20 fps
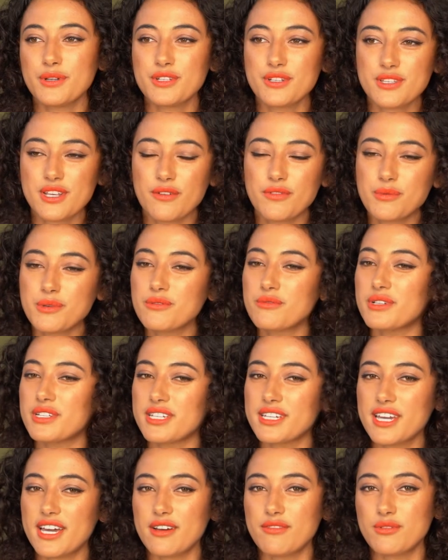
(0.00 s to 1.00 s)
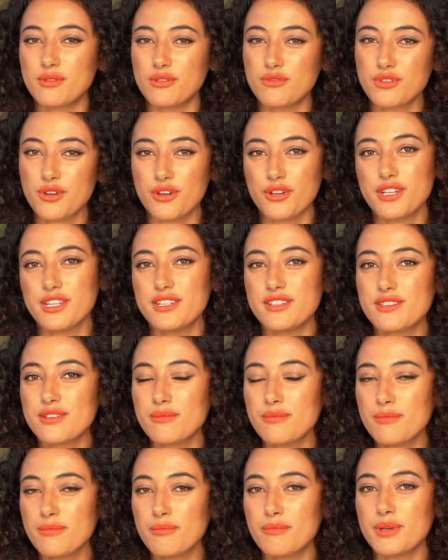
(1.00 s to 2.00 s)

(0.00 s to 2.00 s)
We just have to be really careful of tokenism.